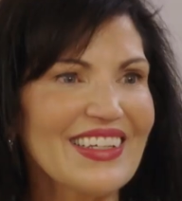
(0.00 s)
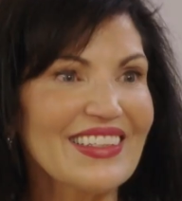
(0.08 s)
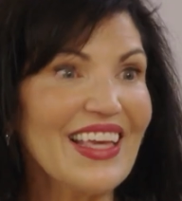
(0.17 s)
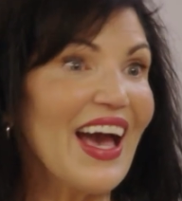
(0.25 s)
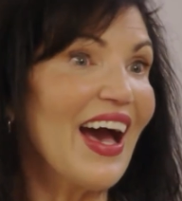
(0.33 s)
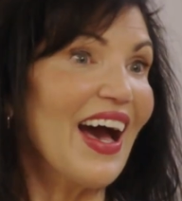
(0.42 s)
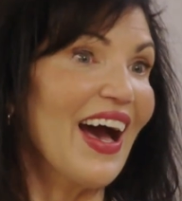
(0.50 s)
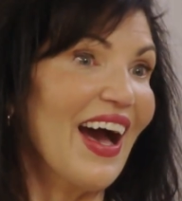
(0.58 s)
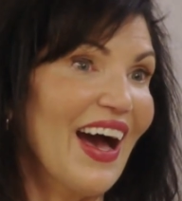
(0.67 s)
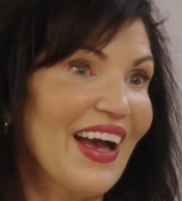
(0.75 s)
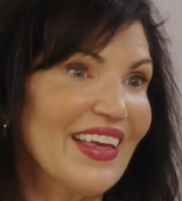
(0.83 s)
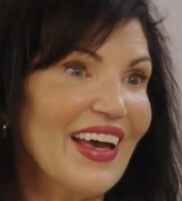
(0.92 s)
Yeah.
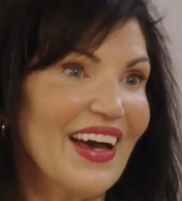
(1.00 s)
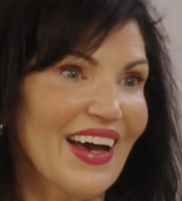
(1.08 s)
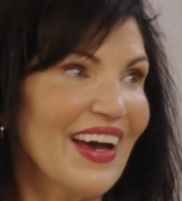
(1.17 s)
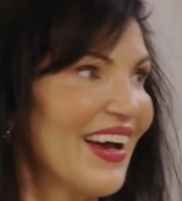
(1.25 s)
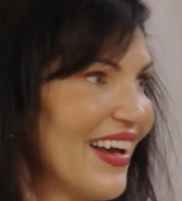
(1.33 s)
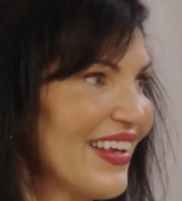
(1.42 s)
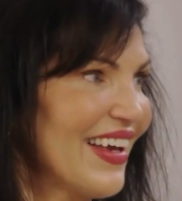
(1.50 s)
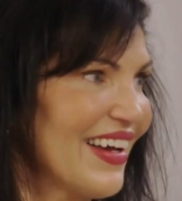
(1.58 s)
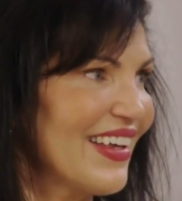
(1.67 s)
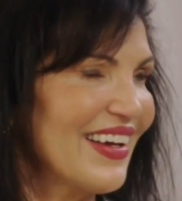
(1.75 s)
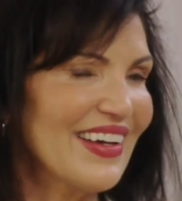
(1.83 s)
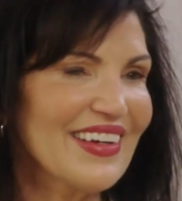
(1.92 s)
Both yeah. of you. Yeah,
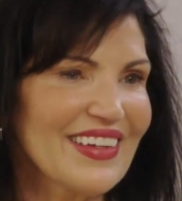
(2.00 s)
yeah.